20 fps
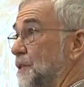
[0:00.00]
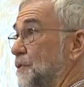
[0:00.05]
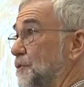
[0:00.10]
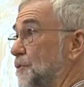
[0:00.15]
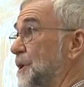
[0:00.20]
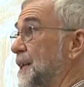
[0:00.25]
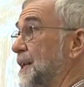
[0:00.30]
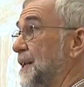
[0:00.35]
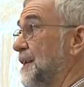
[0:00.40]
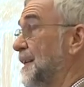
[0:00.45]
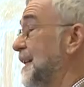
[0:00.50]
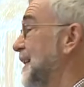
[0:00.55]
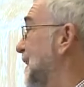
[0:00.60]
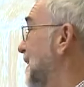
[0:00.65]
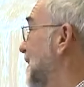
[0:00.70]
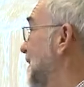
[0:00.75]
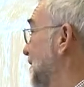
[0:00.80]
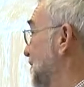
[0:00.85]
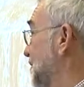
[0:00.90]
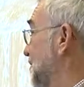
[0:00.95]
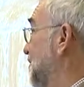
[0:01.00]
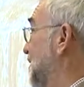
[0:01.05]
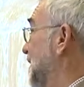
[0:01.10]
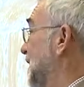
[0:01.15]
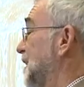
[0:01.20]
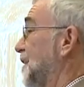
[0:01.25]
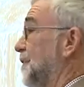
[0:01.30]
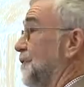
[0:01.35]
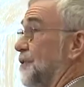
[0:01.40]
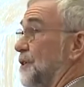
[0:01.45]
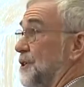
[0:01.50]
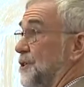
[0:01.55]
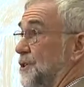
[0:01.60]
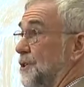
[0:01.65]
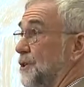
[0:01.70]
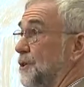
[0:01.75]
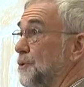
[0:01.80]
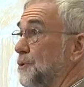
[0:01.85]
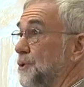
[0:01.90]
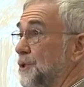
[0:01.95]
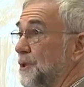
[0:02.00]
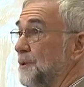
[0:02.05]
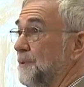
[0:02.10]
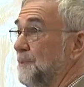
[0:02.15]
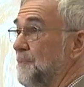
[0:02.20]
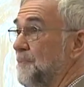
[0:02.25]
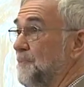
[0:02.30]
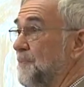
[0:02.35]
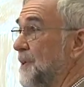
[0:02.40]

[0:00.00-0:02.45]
really seek for a solution.